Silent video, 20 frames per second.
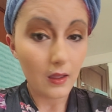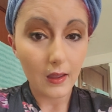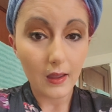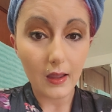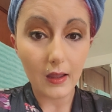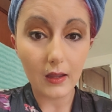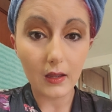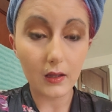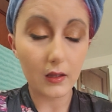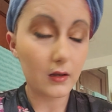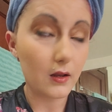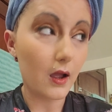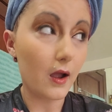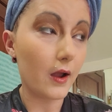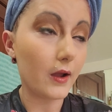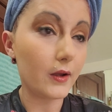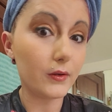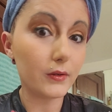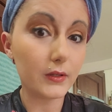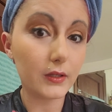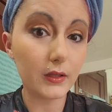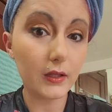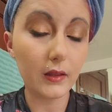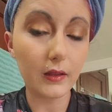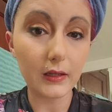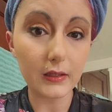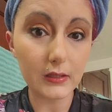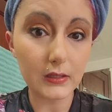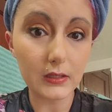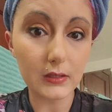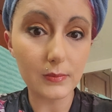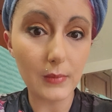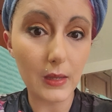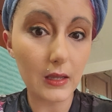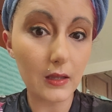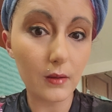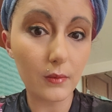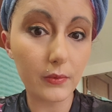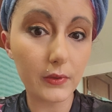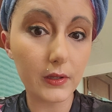And I really like this
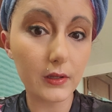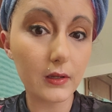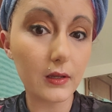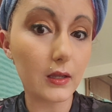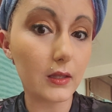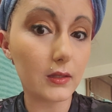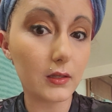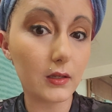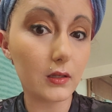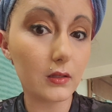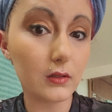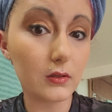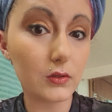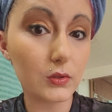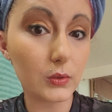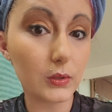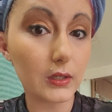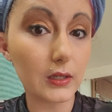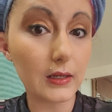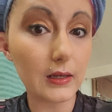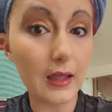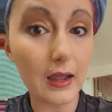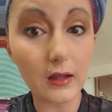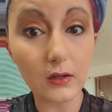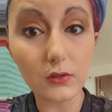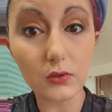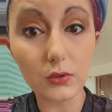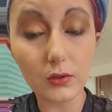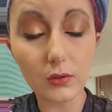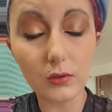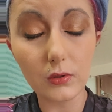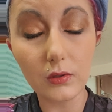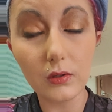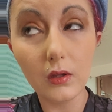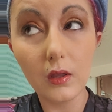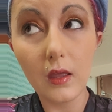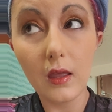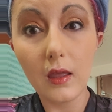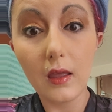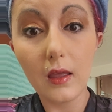makeup look. I think it looks really
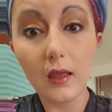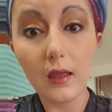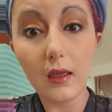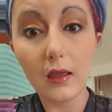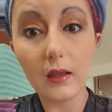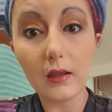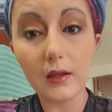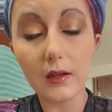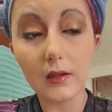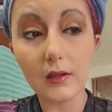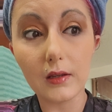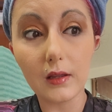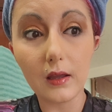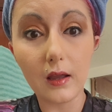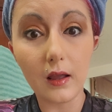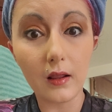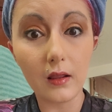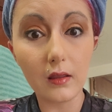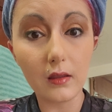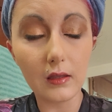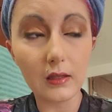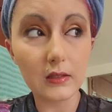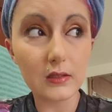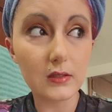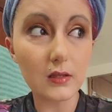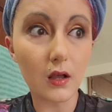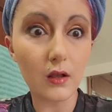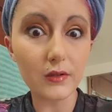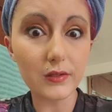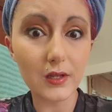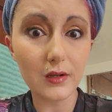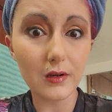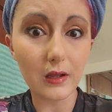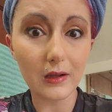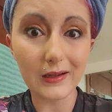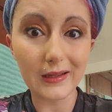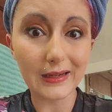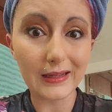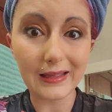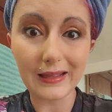natural. And it's also
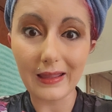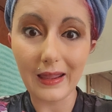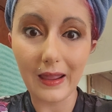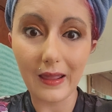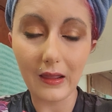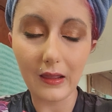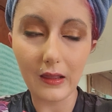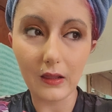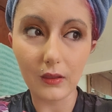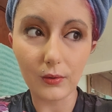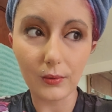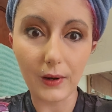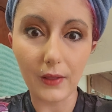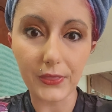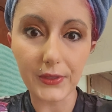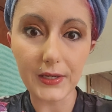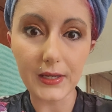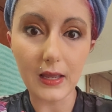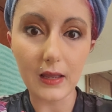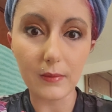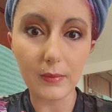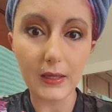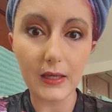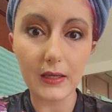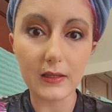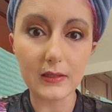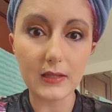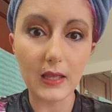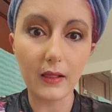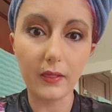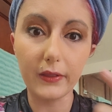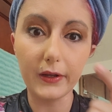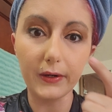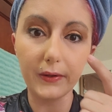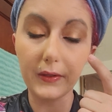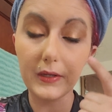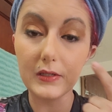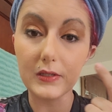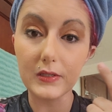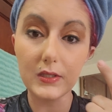not going to get cakey throughout the day because I
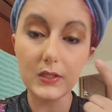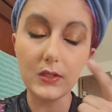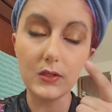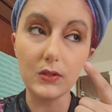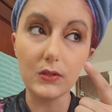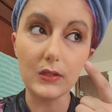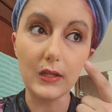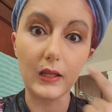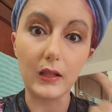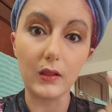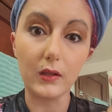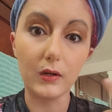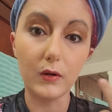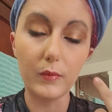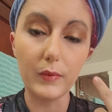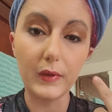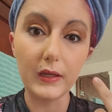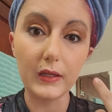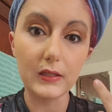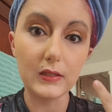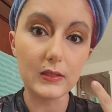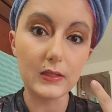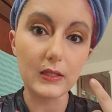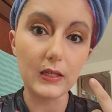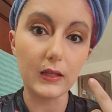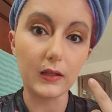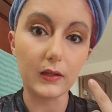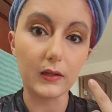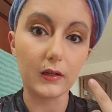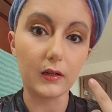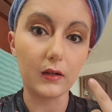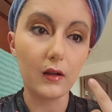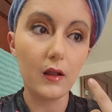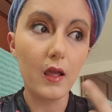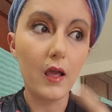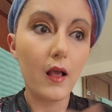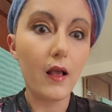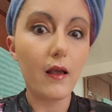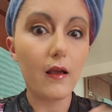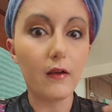literally just use like a little bit of concealer,
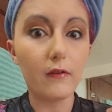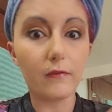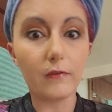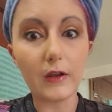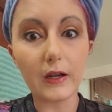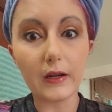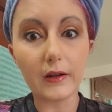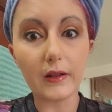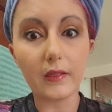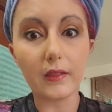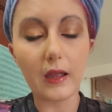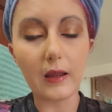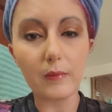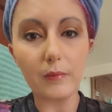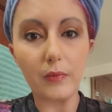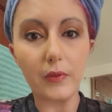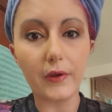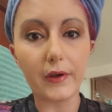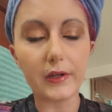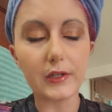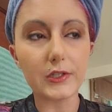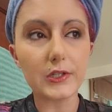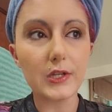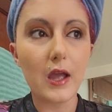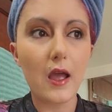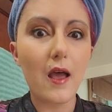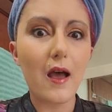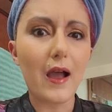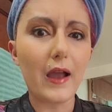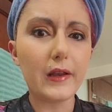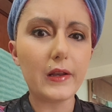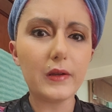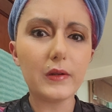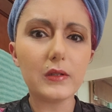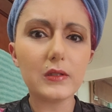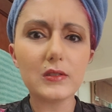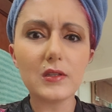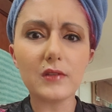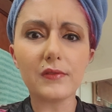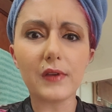a very light blush. I
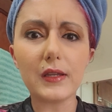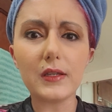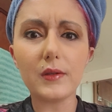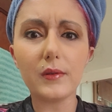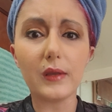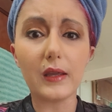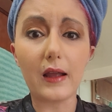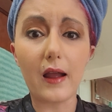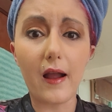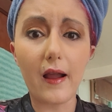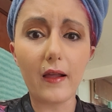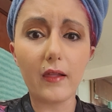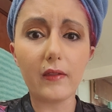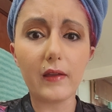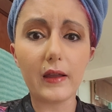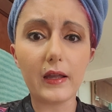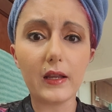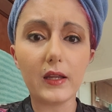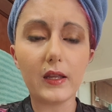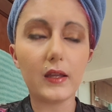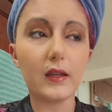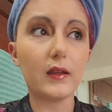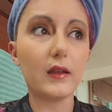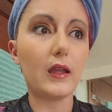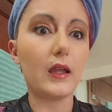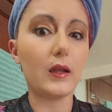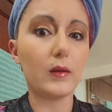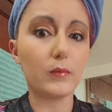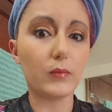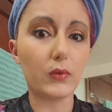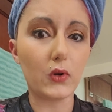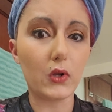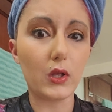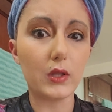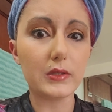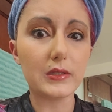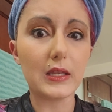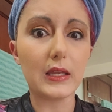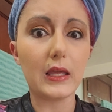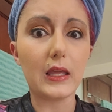notice if I do like highlighting and
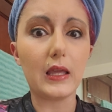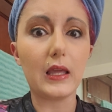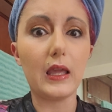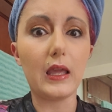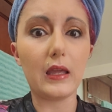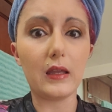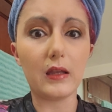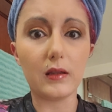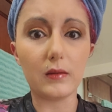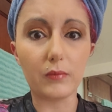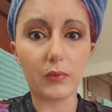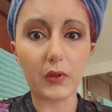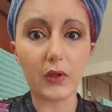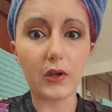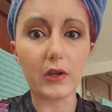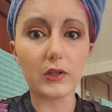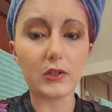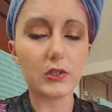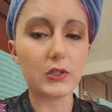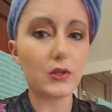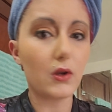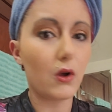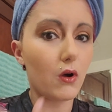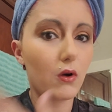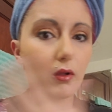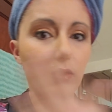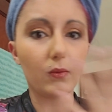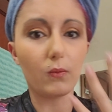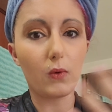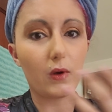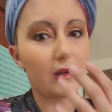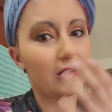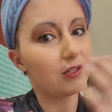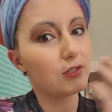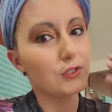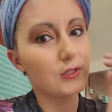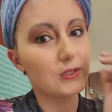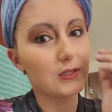bronzing and blush all in one, I